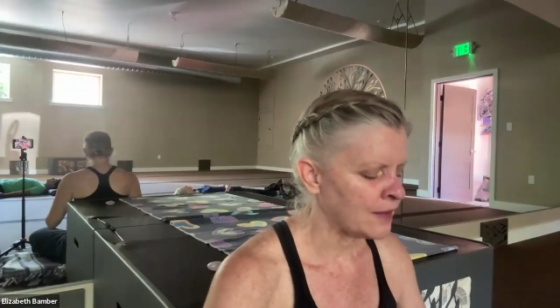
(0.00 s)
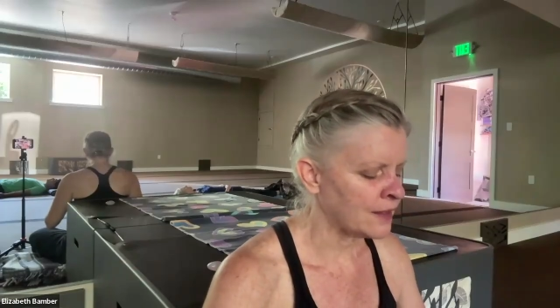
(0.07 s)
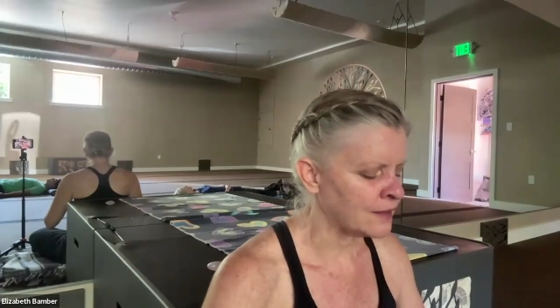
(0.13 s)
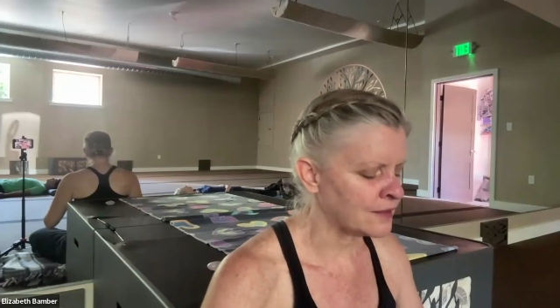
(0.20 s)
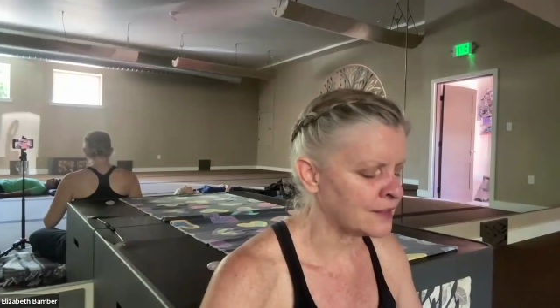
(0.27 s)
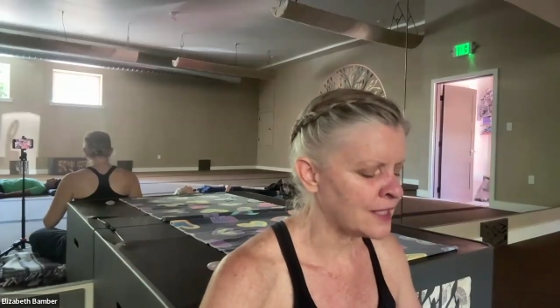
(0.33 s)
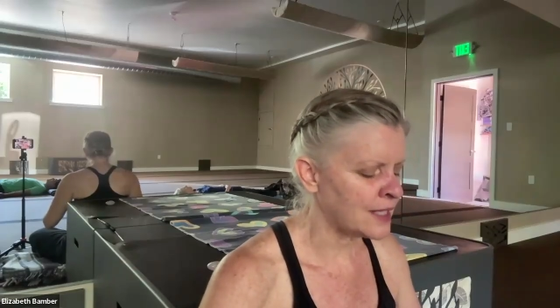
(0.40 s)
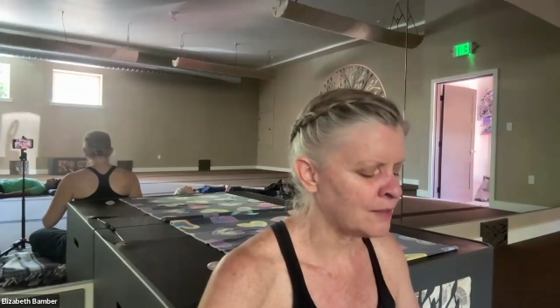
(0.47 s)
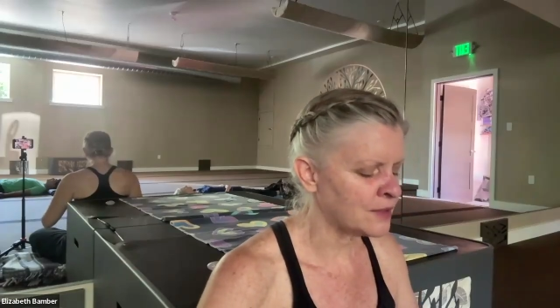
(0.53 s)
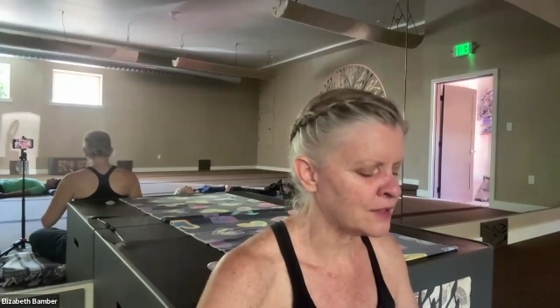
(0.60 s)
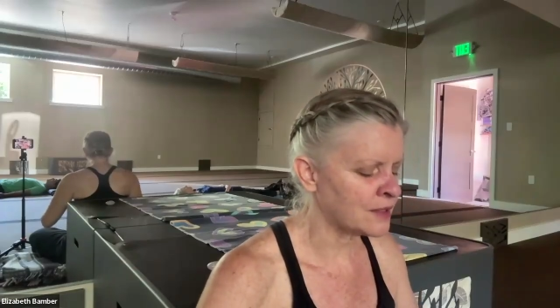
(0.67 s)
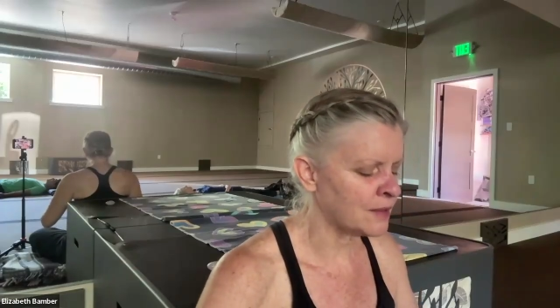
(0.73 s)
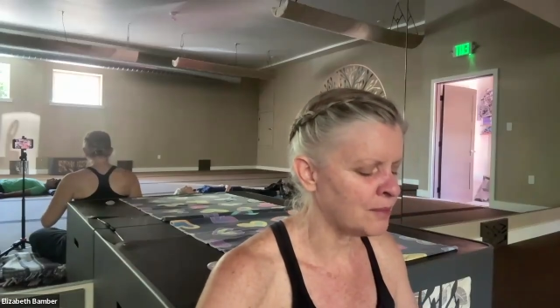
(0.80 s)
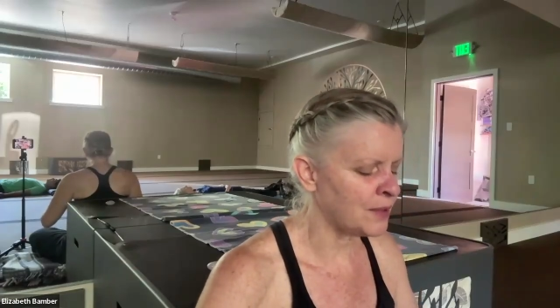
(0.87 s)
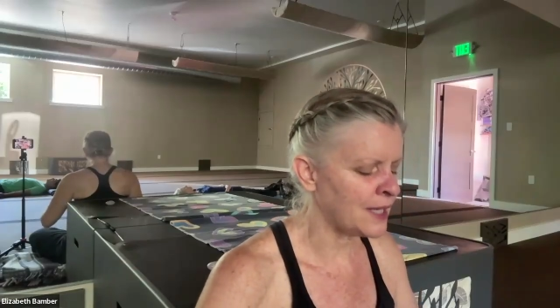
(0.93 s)
that
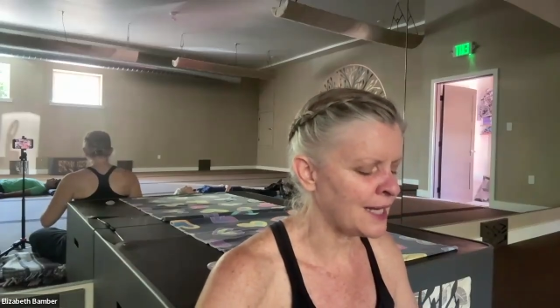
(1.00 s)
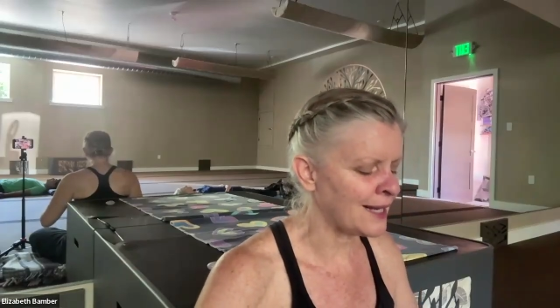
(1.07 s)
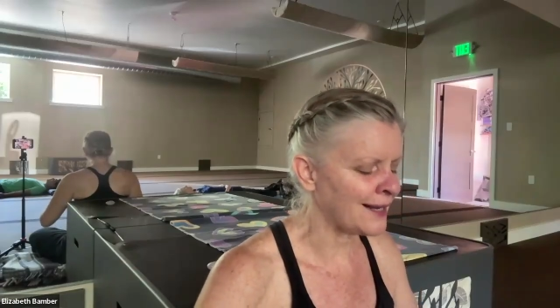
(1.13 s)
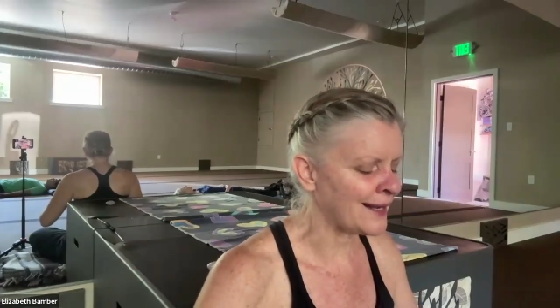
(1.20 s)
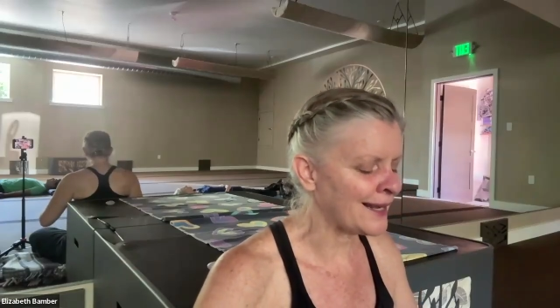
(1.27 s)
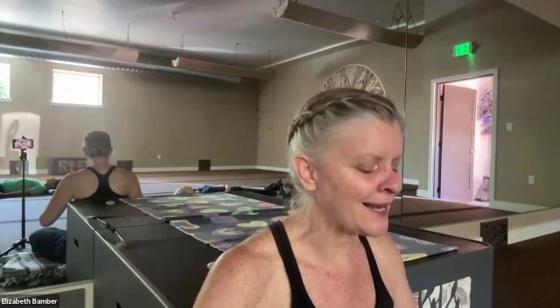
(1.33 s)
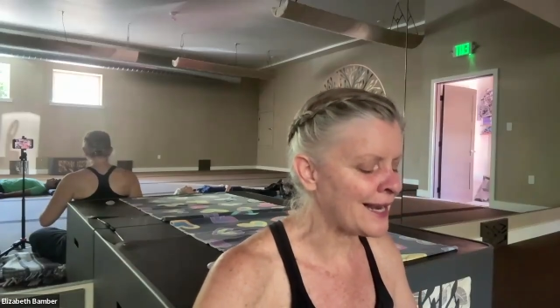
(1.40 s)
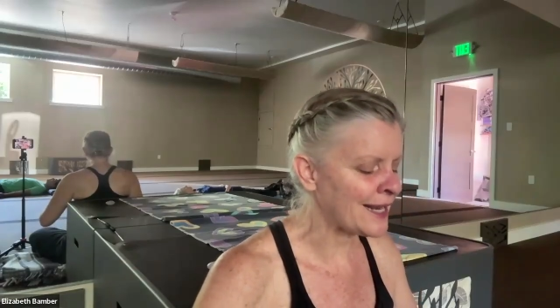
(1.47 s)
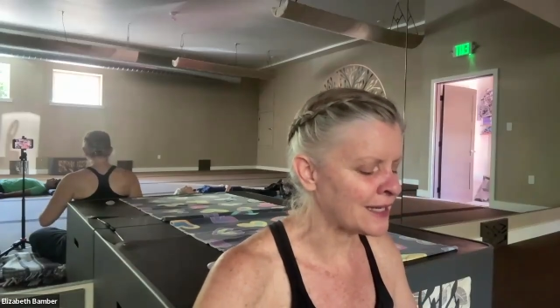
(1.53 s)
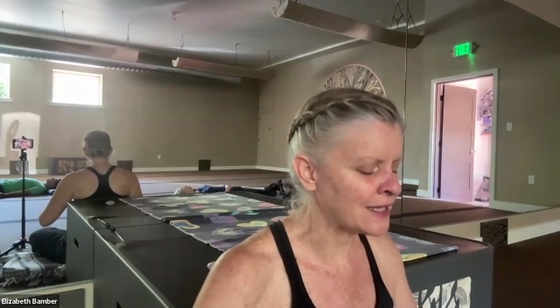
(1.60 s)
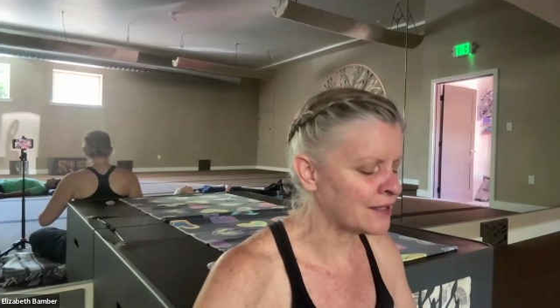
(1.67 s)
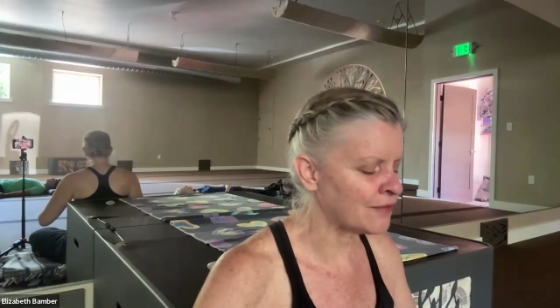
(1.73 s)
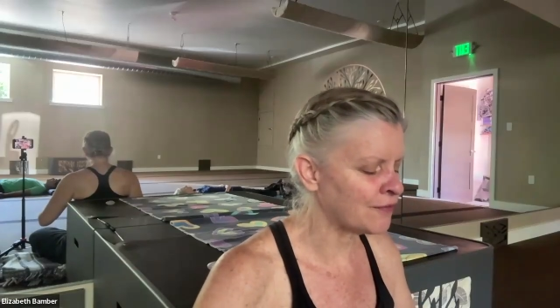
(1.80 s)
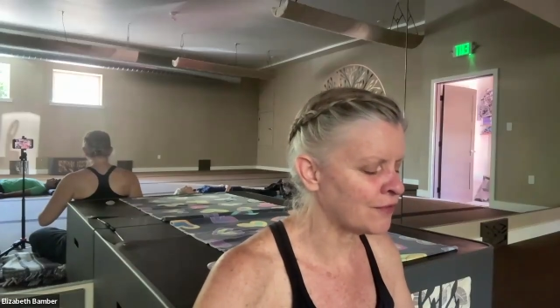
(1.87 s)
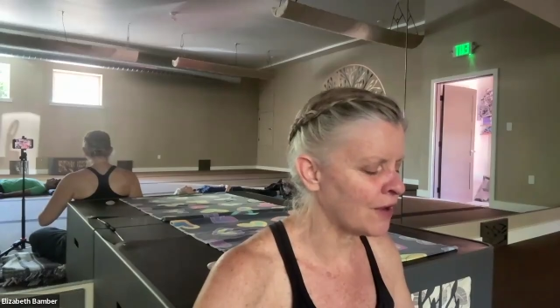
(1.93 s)
seems to be
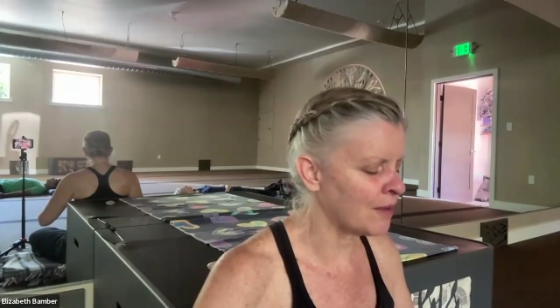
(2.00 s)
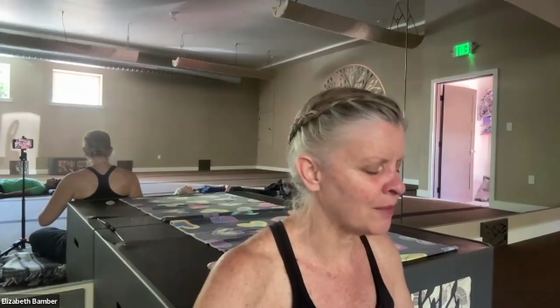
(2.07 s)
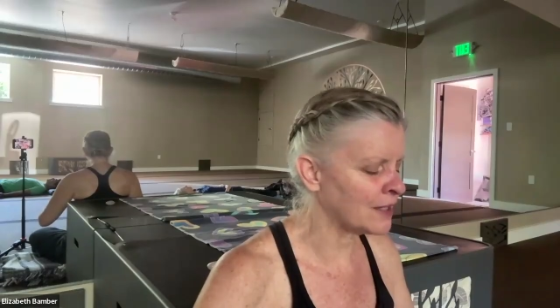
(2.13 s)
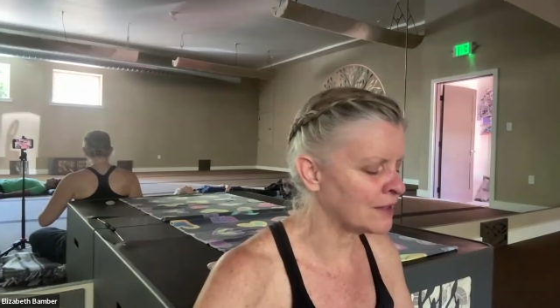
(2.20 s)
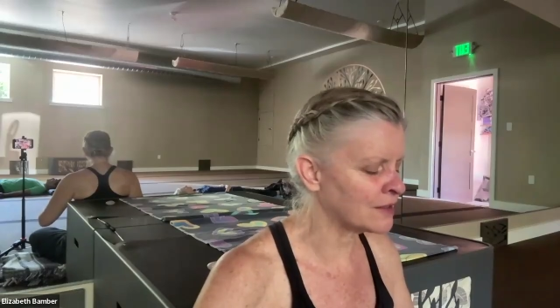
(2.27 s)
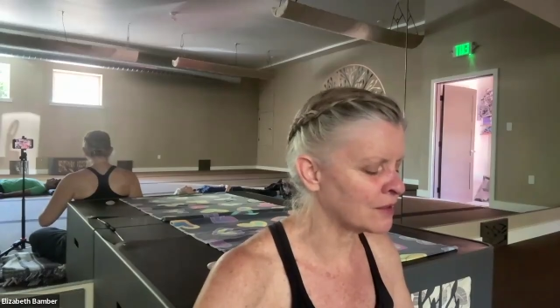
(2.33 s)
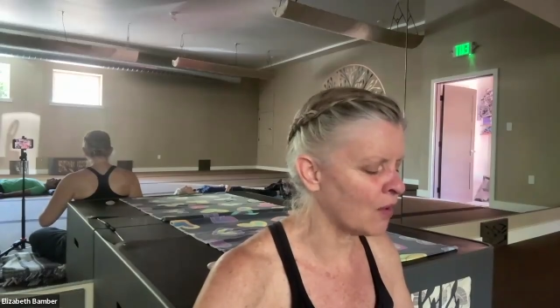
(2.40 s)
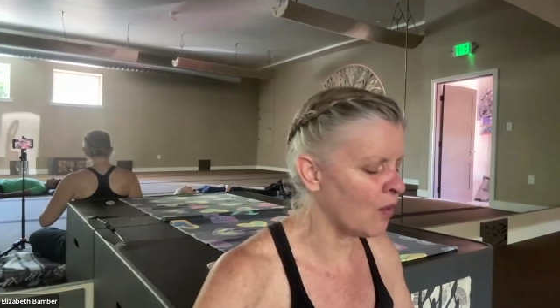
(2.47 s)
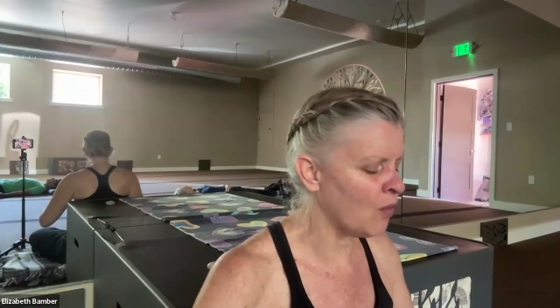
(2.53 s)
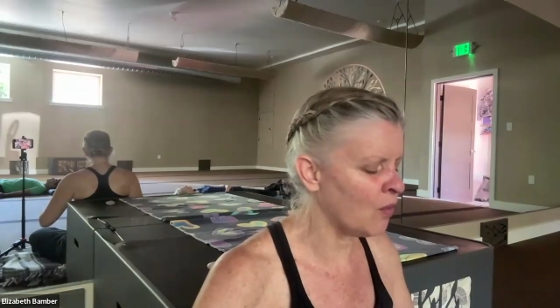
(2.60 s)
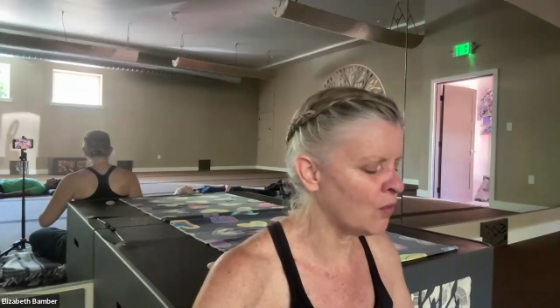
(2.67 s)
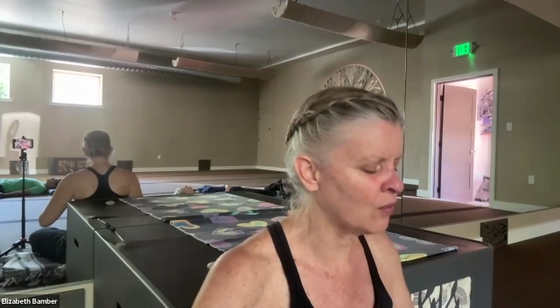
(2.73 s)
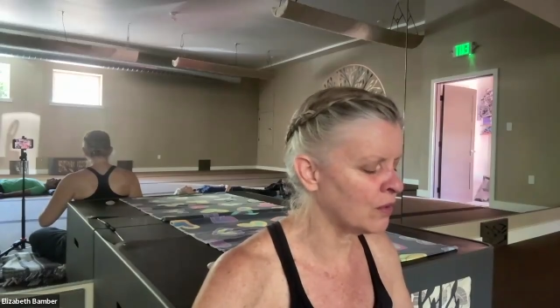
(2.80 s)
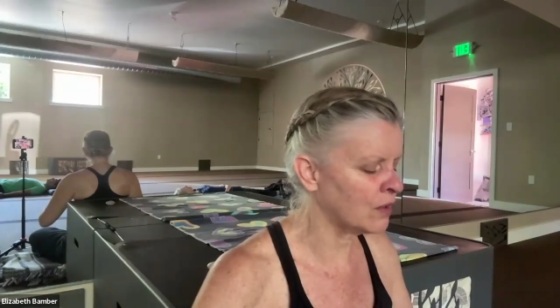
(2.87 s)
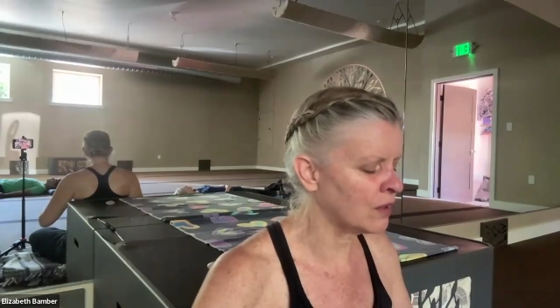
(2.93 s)
lit from its
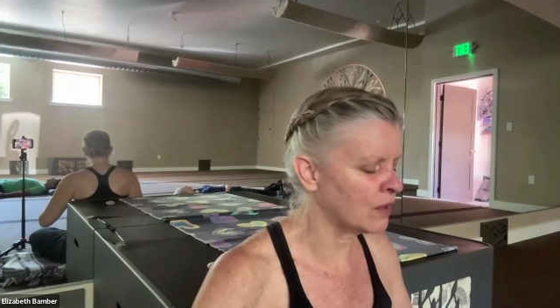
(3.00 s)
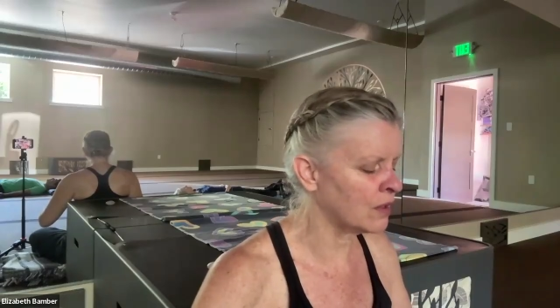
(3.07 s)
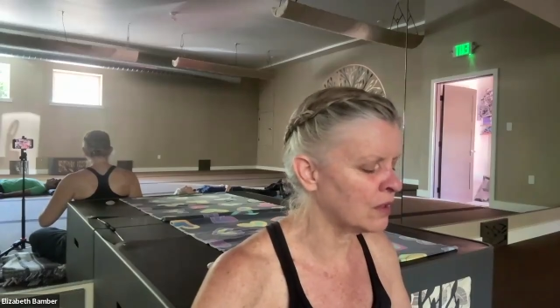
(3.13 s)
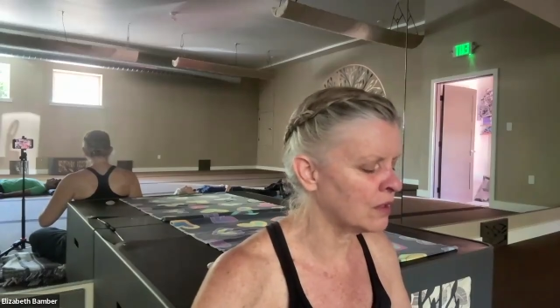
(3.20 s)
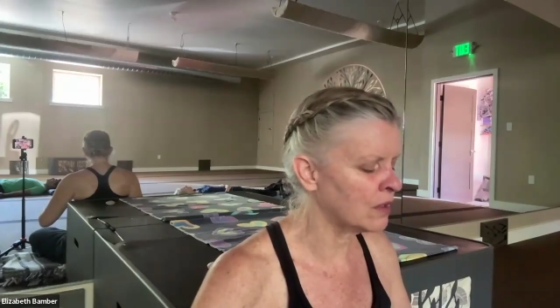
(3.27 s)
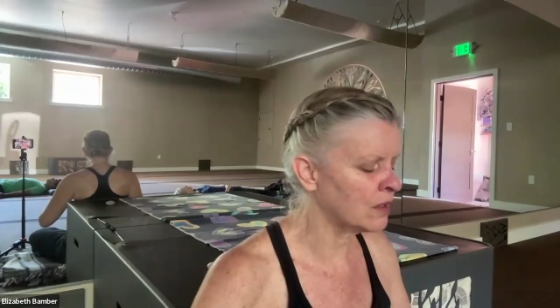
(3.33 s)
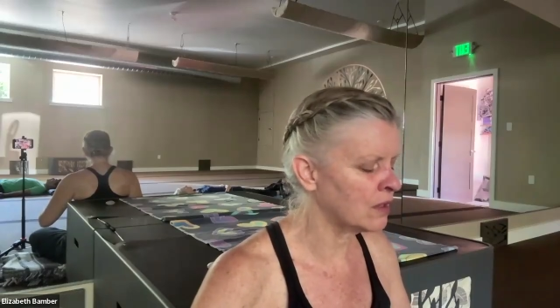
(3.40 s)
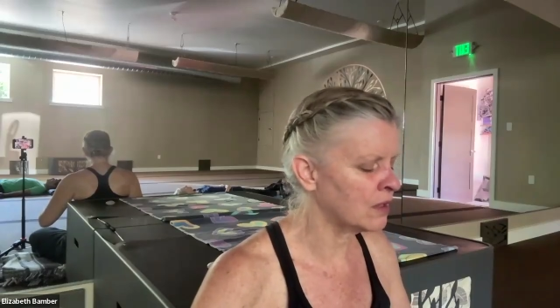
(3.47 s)
own